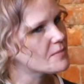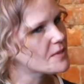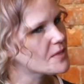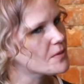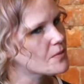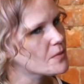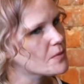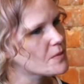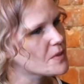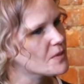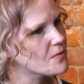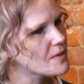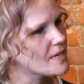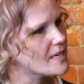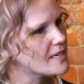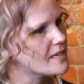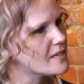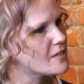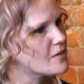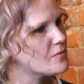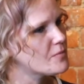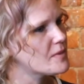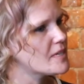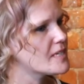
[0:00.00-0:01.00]
year, when we ran
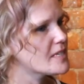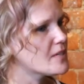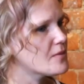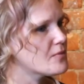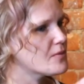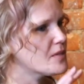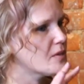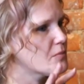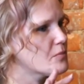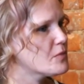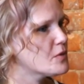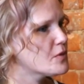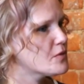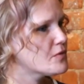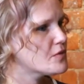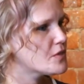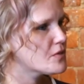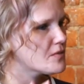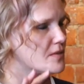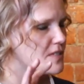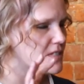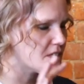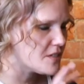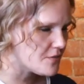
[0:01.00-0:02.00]
out of money, we moved
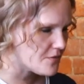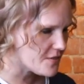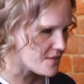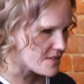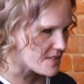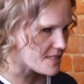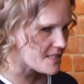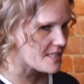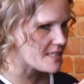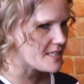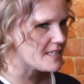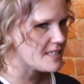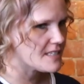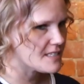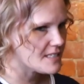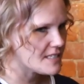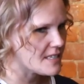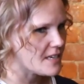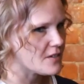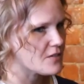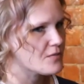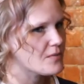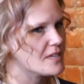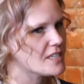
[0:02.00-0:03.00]
to a different city in
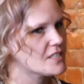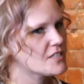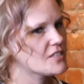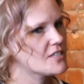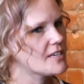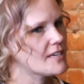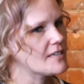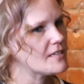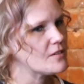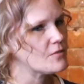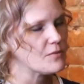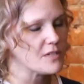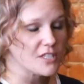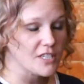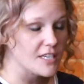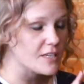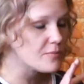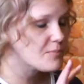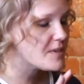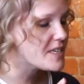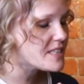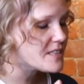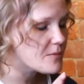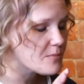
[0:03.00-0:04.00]
Southwest China, which had
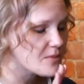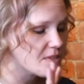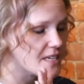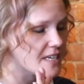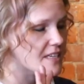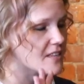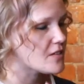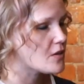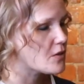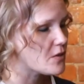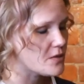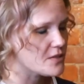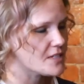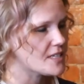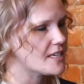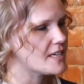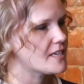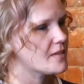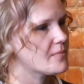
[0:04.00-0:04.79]
been the plan the whole time.